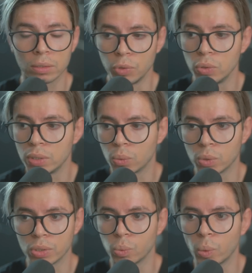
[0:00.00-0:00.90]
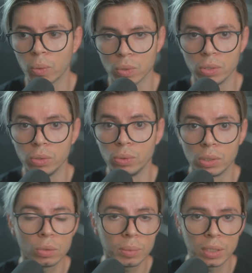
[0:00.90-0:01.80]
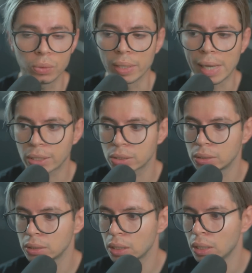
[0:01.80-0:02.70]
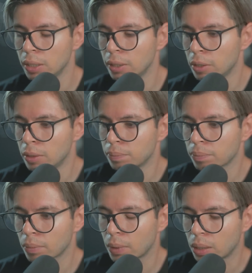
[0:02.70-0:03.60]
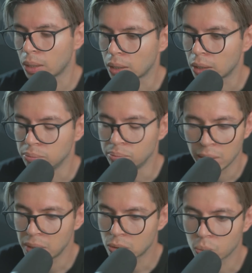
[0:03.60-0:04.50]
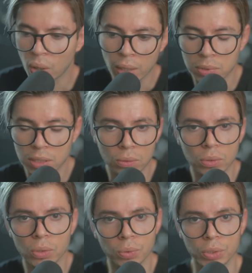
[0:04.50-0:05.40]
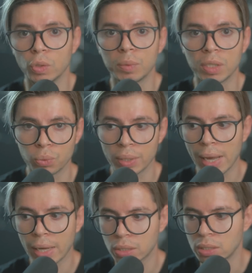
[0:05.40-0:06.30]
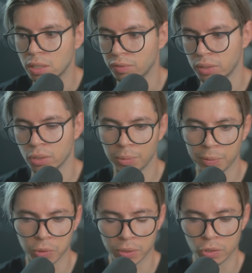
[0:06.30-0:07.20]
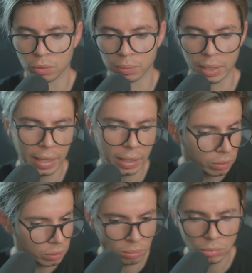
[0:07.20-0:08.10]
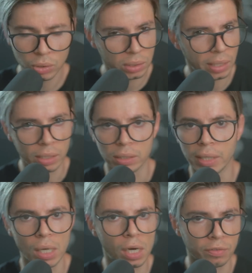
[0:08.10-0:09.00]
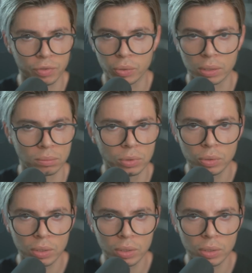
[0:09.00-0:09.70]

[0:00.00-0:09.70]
to music, which is why I was doing so many reactions, and maybe it's why I'm still doing so many reactions, even though people are telling me, hey, you can take a day off, you can